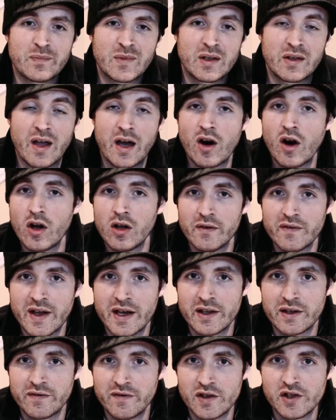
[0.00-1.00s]
not all of that
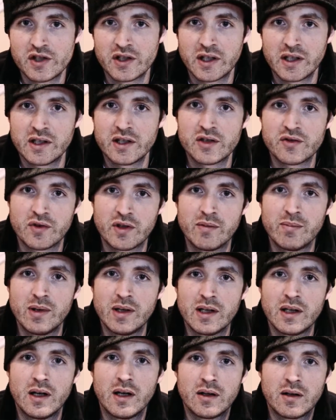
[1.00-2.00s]
in the fishing industry,
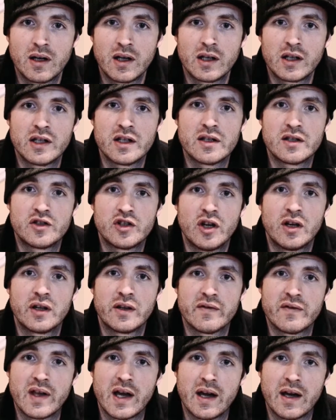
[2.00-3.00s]
but a good chunk
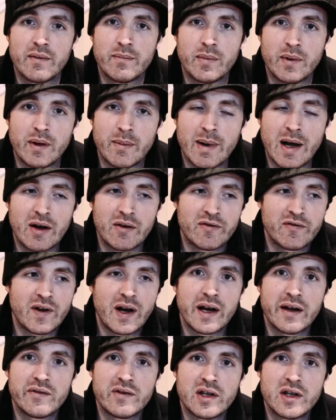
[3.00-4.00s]
of that, about
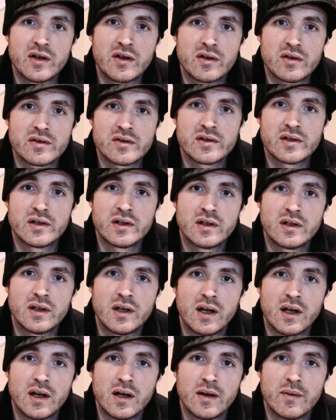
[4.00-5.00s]
5 years,
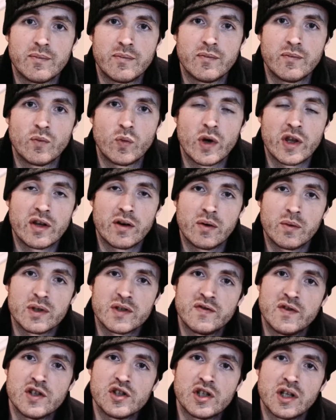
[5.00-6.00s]
whether it
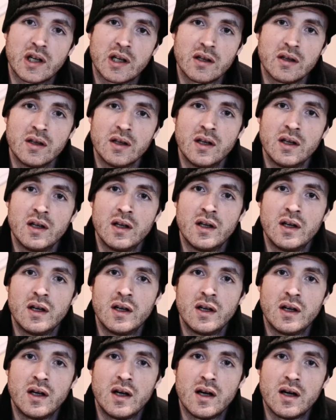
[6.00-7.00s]
was fishing
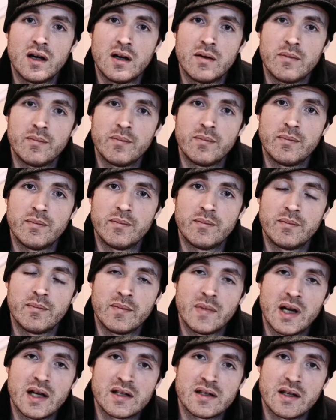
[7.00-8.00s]

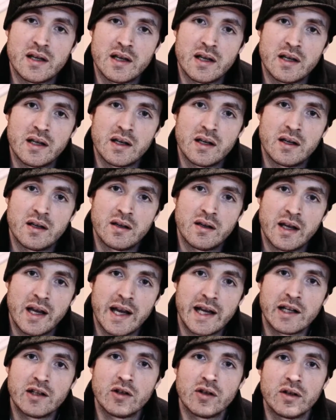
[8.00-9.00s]
as a
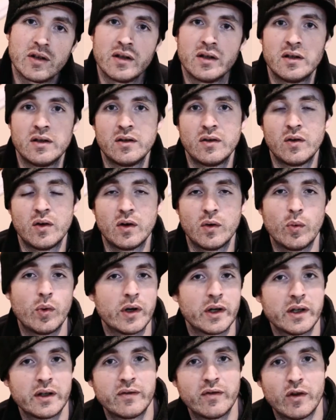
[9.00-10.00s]
angler or
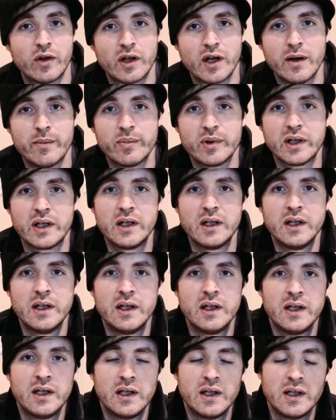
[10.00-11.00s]
working for a company.
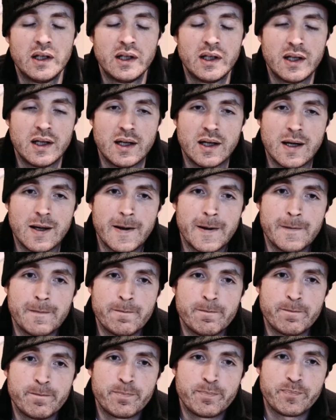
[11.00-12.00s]

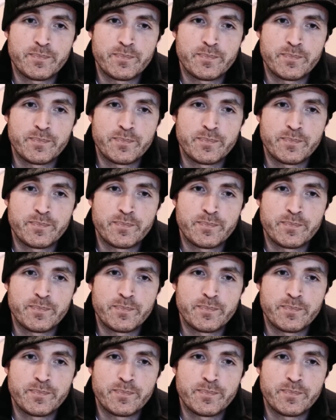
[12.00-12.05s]
And